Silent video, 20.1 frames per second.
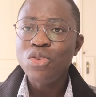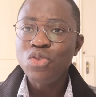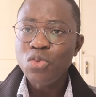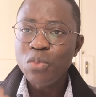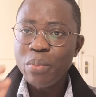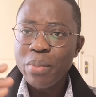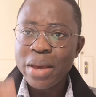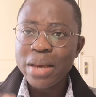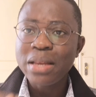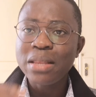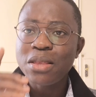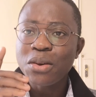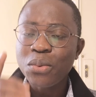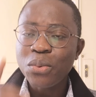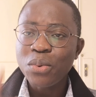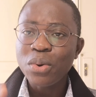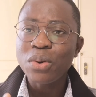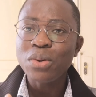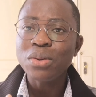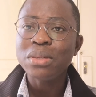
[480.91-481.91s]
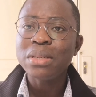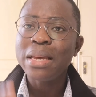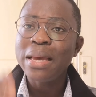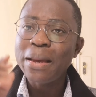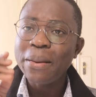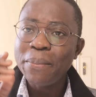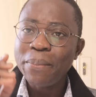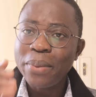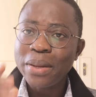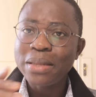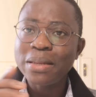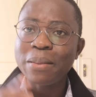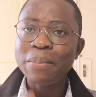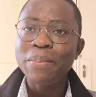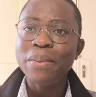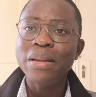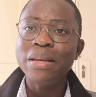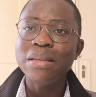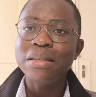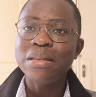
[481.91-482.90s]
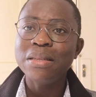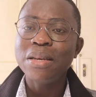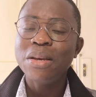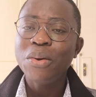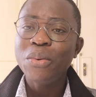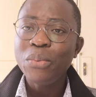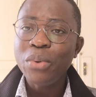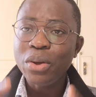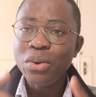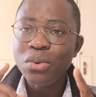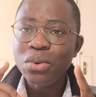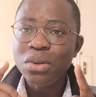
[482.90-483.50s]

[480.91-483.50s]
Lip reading: You make the world a better place when